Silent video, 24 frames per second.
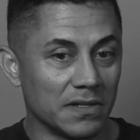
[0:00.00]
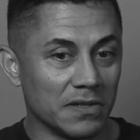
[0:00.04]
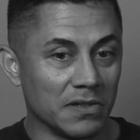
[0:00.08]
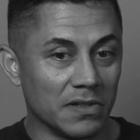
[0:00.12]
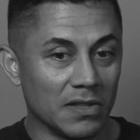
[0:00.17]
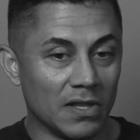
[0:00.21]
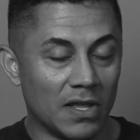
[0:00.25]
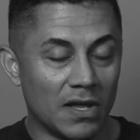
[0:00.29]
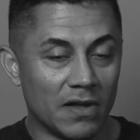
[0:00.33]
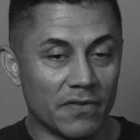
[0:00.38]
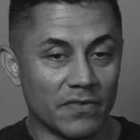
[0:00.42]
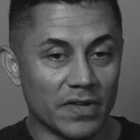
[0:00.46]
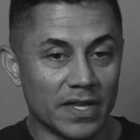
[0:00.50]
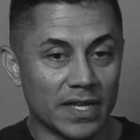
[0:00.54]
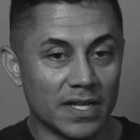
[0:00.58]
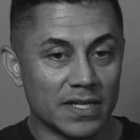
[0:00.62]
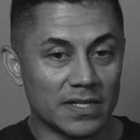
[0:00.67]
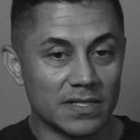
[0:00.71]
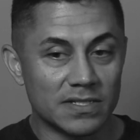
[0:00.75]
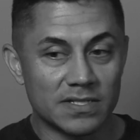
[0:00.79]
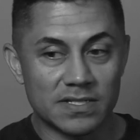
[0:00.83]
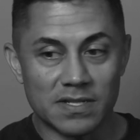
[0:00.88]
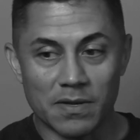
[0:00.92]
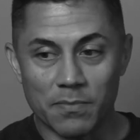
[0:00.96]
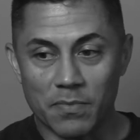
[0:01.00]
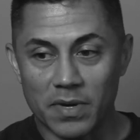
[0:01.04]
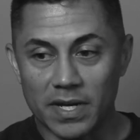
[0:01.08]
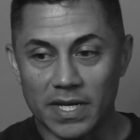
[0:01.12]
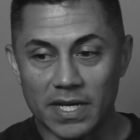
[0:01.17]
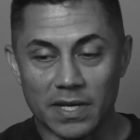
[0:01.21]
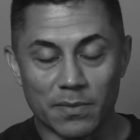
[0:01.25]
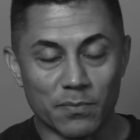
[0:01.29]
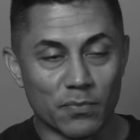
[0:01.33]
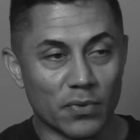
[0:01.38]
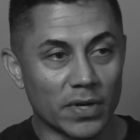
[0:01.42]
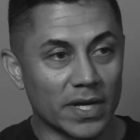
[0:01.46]
loving
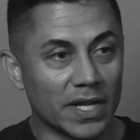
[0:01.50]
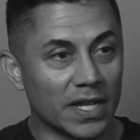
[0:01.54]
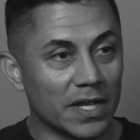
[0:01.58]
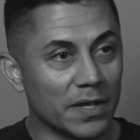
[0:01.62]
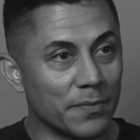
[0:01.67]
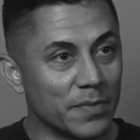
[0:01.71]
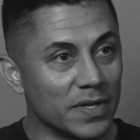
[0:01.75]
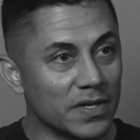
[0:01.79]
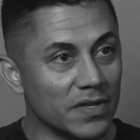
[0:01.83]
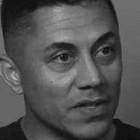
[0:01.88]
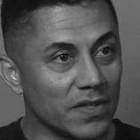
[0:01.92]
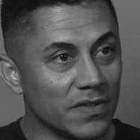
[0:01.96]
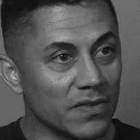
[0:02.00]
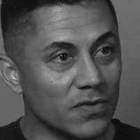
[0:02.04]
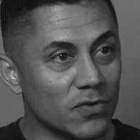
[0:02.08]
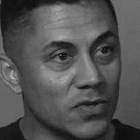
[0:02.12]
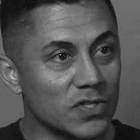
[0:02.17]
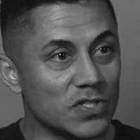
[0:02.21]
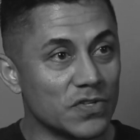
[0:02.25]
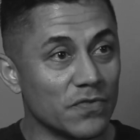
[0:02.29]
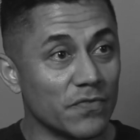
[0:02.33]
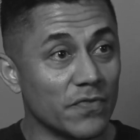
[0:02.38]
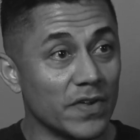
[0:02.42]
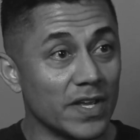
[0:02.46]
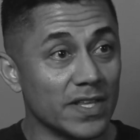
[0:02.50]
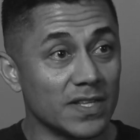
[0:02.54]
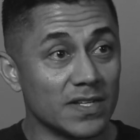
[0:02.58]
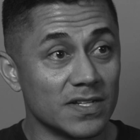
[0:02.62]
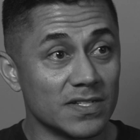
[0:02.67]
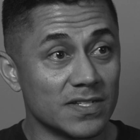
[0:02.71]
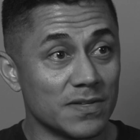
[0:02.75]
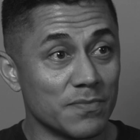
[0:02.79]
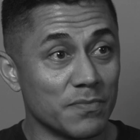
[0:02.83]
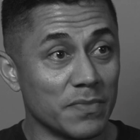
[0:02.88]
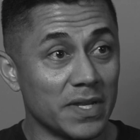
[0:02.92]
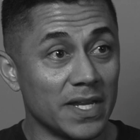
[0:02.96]
somebody and bringing them into the Christian faith
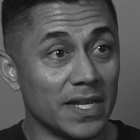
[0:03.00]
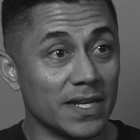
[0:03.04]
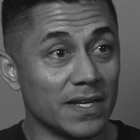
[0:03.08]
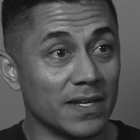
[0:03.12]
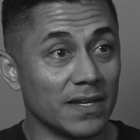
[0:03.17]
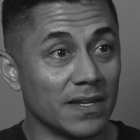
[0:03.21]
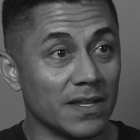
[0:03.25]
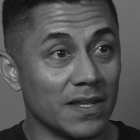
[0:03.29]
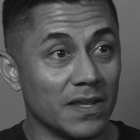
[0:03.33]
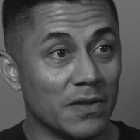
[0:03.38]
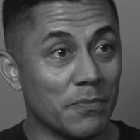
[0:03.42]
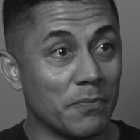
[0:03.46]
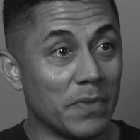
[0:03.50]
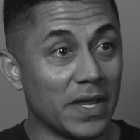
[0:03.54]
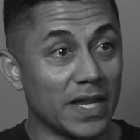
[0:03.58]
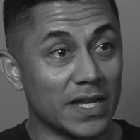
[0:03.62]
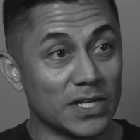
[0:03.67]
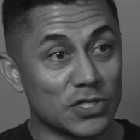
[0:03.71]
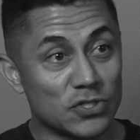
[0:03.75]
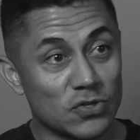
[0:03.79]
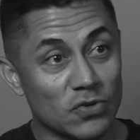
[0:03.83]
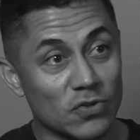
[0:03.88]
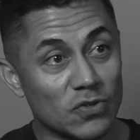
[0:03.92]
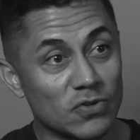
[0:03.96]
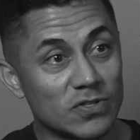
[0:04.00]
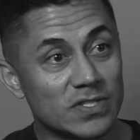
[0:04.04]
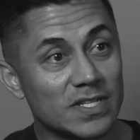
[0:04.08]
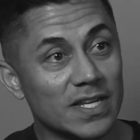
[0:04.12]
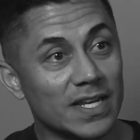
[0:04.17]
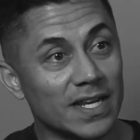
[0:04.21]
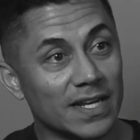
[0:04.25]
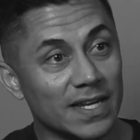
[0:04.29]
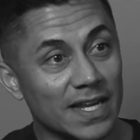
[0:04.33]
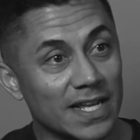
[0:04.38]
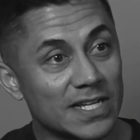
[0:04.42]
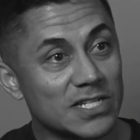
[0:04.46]
doesn't mean making sure they're
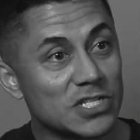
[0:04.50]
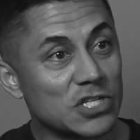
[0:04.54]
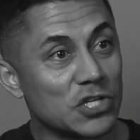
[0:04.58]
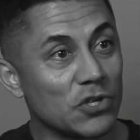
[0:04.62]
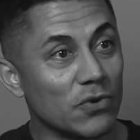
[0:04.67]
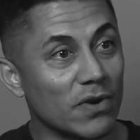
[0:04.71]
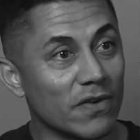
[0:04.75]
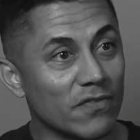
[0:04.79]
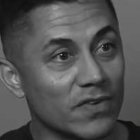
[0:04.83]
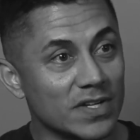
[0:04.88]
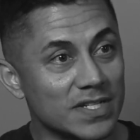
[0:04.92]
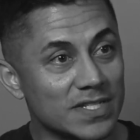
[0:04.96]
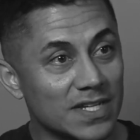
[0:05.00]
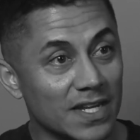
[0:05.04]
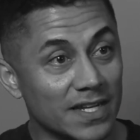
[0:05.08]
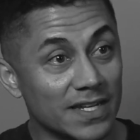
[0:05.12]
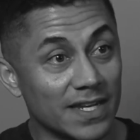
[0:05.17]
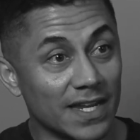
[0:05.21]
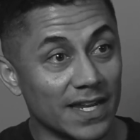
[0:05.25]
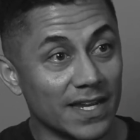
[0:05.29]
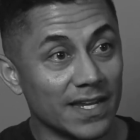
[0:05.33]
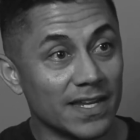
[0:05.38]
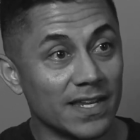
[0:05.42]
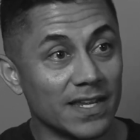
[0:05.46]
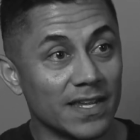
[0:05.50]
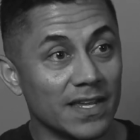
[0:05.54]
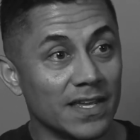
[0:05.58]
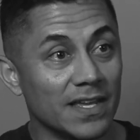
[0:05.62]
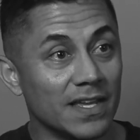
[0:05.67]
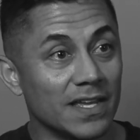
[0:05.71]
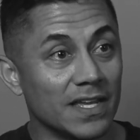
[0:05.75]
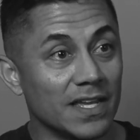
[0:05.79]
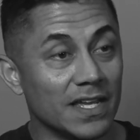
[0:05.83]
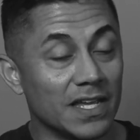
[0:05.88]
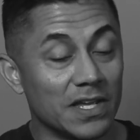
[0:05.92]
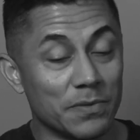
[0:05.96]
sitting next to you every Sunday.
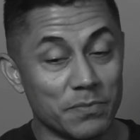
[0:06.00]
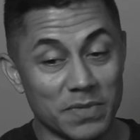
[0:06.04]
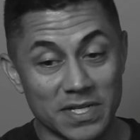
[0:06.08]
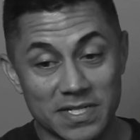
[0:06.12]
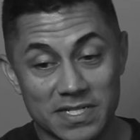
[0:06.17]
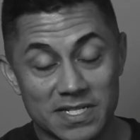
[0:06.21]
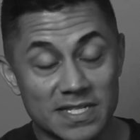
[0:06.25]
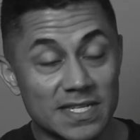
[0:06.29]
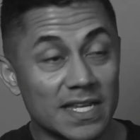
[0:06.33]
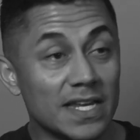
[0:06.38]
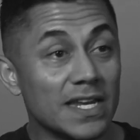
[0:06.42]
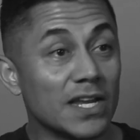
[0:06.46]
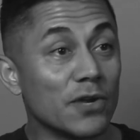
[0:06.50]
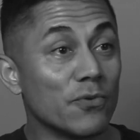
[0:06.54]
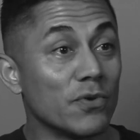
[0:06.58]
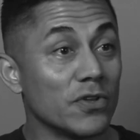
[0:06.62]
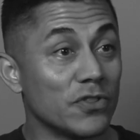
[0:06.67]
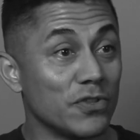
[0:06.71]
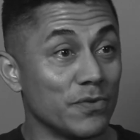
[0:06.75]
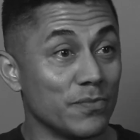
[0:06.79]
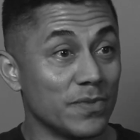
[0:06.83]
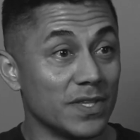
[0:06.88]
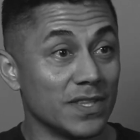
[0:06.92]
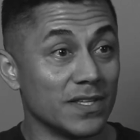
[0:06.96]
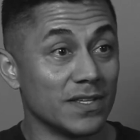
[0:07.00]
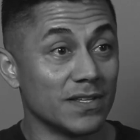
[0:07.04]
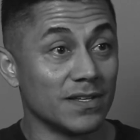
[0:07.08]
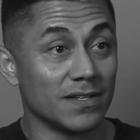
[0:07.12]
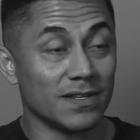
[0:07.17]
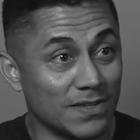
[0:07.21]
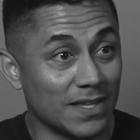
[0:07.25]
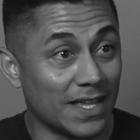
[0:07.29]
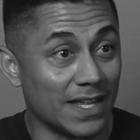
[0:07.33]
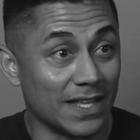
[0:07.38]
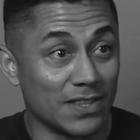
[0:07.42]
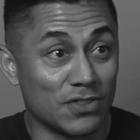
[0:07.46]
It means sitting with them in
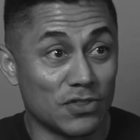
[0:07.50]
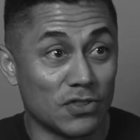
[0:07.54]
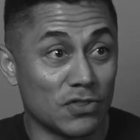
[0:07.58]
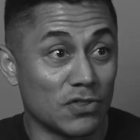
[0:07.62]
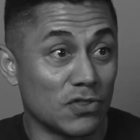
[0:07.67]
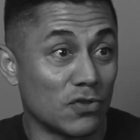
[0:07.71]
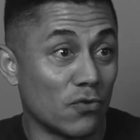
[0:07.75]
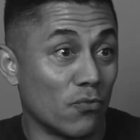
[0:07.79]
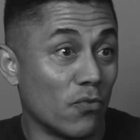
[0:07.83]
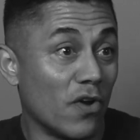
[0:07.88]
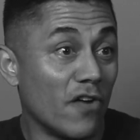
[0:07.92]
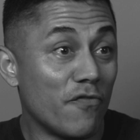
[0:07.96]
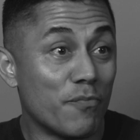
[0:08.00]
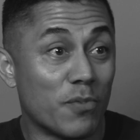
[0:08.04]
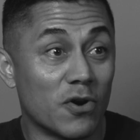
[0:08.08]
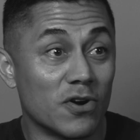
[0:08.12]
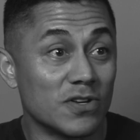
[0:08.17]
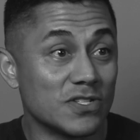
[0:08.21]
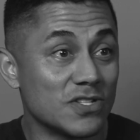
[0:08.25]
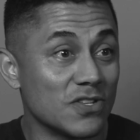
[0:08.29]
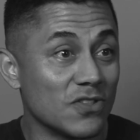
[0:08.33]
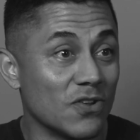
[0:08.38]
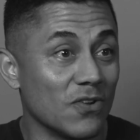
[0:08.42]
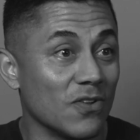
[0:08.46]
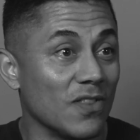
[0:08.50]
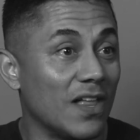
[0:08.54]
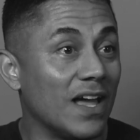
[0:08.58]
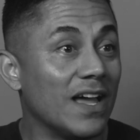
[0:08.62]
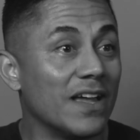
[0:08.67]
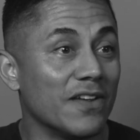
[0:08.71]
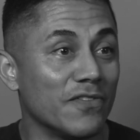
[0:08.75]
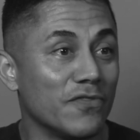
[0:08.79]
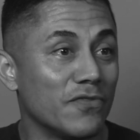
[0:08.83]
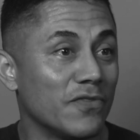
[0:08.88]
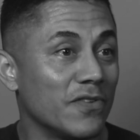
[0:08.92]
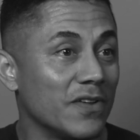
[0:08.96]
the rough parts of their
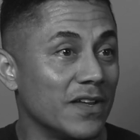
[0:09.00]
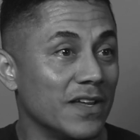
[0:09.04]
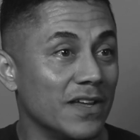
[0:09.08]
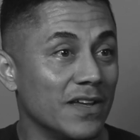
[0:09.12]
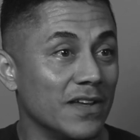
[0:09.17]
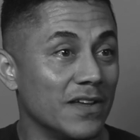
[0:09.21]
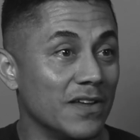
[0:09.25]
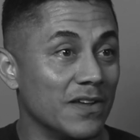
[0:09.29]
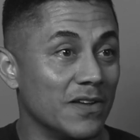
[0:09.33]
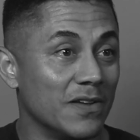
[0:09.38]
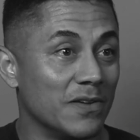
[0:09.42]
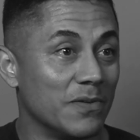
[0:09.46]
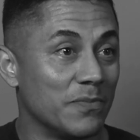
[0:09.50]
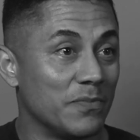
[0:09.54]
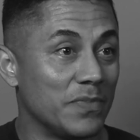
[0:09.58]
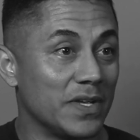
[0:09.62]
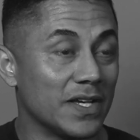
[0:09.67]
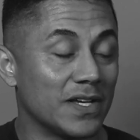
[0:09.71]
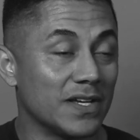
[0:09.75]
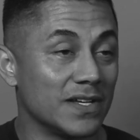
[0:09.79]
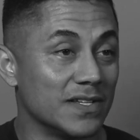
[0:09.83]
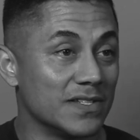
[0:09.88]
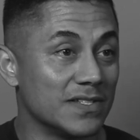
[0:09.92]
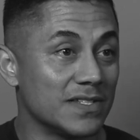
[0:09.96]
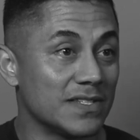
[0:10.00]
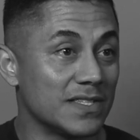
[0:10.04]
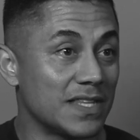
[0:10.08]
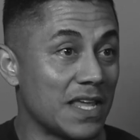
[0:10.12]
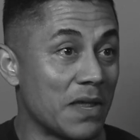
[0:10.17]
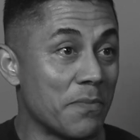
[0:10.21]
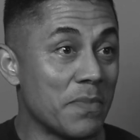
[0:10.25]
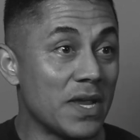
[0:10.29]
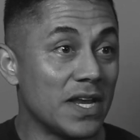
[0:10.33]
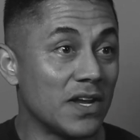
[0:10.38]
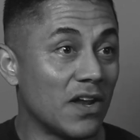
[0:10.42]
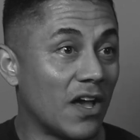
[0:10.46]
life, because
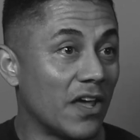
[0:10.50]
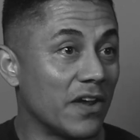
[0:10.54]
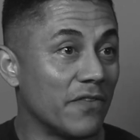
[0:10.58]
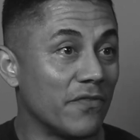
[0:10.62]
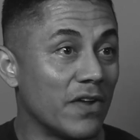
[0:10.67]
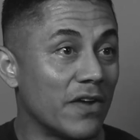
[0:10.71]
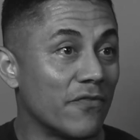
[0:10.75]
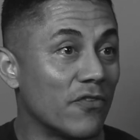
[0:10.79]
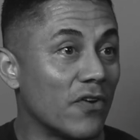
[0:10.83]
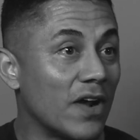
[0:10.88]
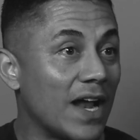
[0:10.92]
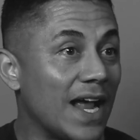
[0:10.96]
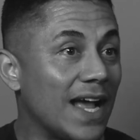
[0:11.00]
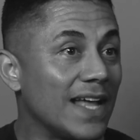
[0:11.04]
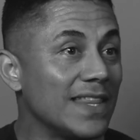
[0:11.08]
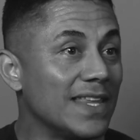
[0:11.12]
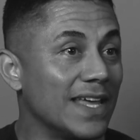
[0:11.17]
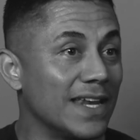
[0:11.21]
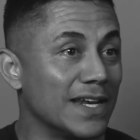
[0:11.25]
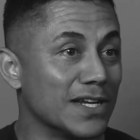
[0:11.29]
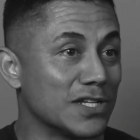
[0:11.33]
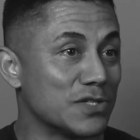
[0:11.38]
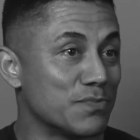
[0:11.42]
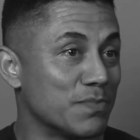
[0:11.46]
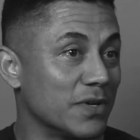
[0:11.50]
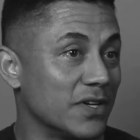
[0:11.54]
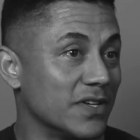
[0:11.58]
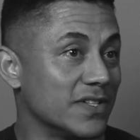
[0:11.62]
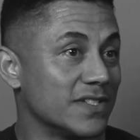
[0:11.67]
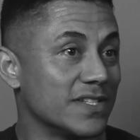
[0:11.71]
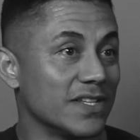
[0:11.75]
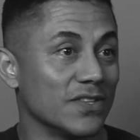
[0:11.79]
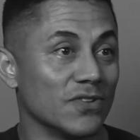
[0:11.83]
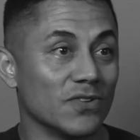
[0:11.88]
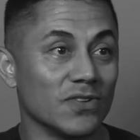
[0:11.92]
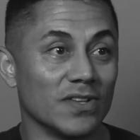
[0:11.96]
they may not have ever had that
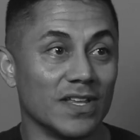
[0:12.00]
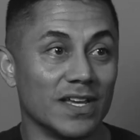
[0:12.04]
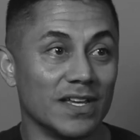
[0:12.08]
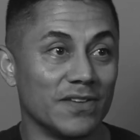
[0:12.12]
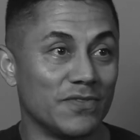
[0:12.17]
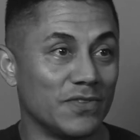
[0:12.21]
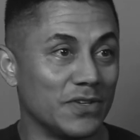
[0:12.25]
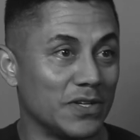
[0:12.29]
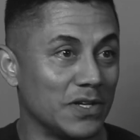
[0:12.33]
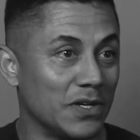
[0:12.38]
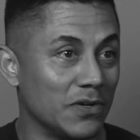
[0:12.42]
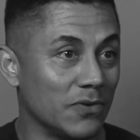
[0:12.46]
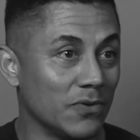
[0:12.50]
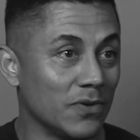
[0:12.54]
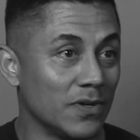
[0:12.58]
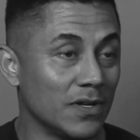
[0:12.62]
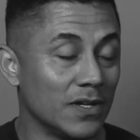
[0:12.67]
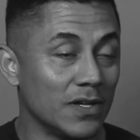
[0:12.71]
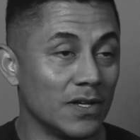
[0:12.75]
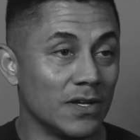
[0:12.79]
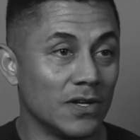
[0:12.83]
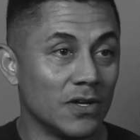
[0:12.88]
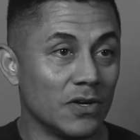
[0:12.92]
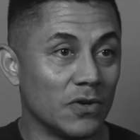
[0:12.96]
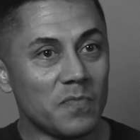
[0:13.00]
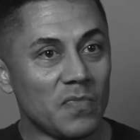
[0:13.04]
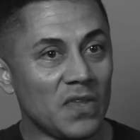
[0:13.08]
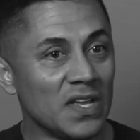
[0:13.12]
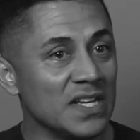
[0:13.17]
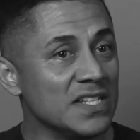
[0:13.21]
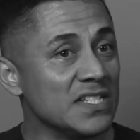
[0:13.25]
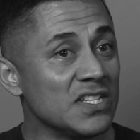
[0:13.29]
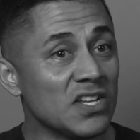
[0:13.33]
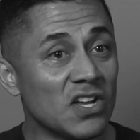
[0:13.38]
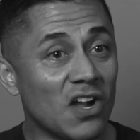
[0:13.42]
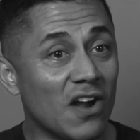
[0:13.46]
experience in their life, you know?
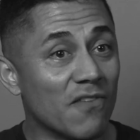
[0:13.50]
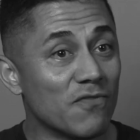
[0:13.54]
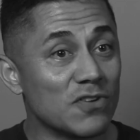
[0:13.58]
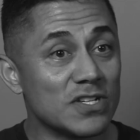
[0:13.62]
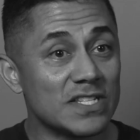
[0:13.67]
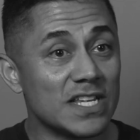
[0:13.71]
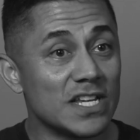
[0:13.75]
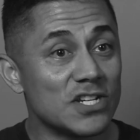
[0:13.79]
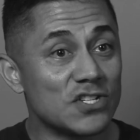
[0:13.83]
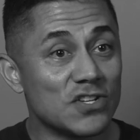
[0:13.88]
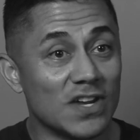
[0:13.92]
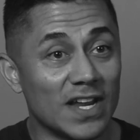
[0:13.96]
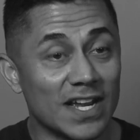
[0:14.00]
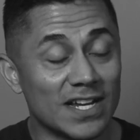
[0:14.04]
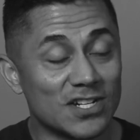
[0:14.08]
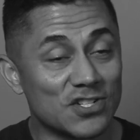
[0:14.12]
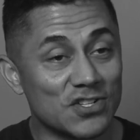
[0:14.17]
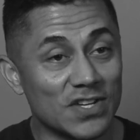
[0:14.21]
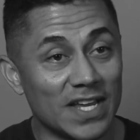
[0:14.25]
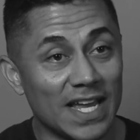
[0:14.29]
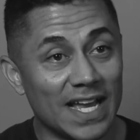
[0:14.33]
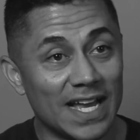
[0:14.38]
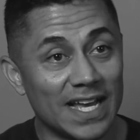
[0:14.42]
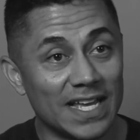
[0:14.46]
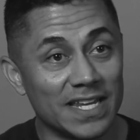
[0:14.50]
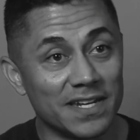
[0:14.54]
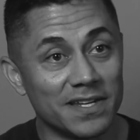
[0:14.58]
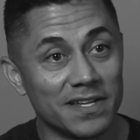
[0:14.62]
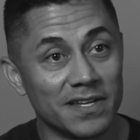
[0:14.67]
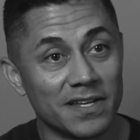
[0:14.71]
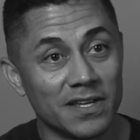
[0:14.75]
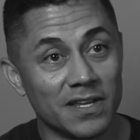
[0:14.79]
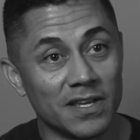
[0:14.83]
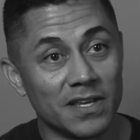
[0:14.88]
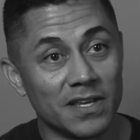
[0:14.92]
It's a conversation I actually had